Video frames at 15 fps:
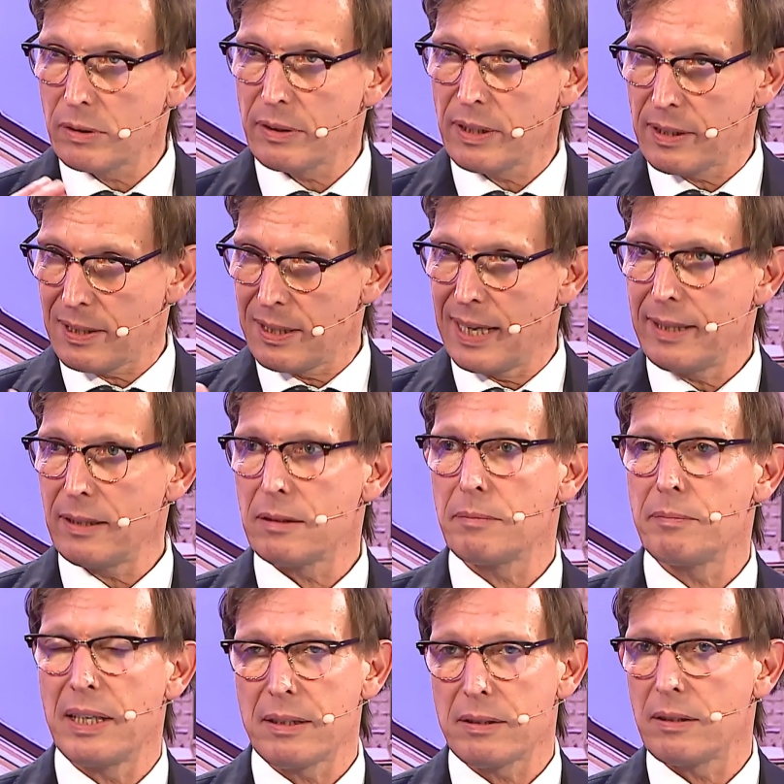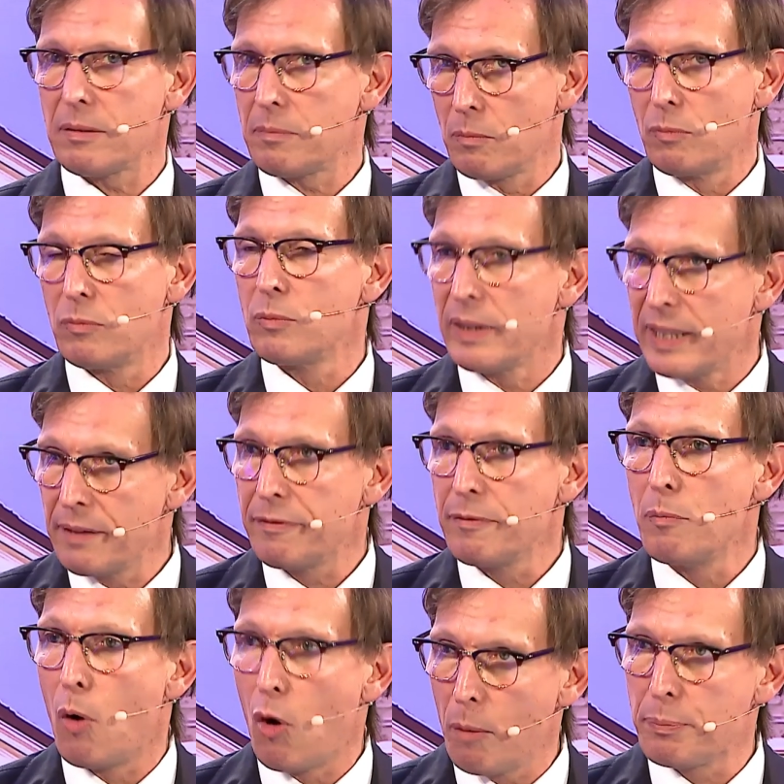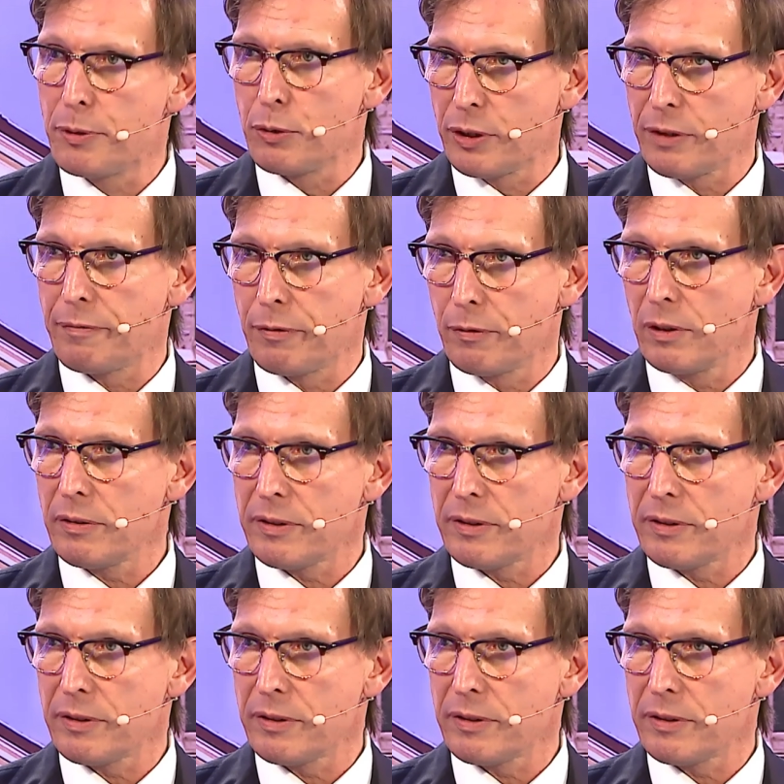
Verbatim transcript: This layer makes it even more beautiful.